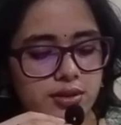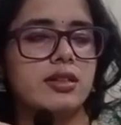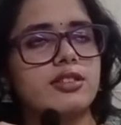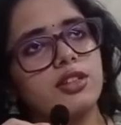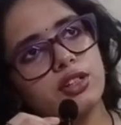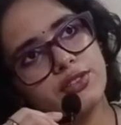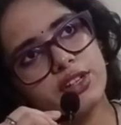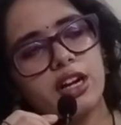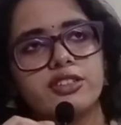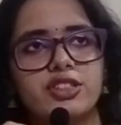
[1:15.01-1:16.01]
There's a lot of
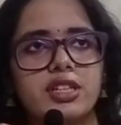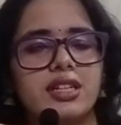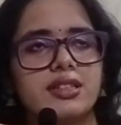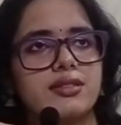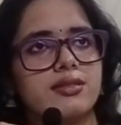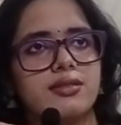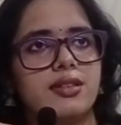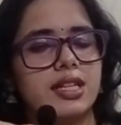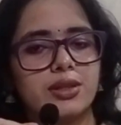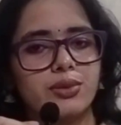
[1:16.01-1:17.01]
cultural and
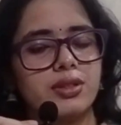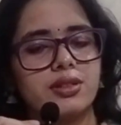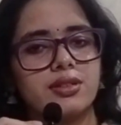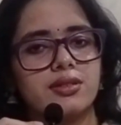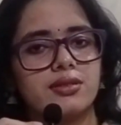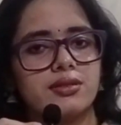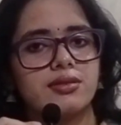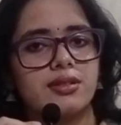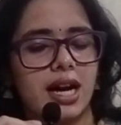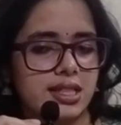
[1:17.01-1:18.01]
lingual
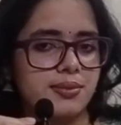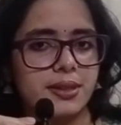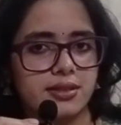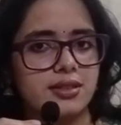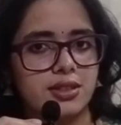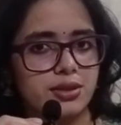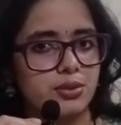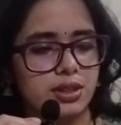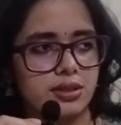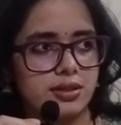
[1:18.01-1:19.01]
aspects
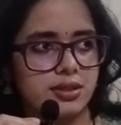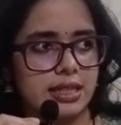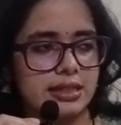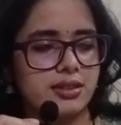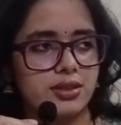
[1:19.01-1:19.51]
to this text.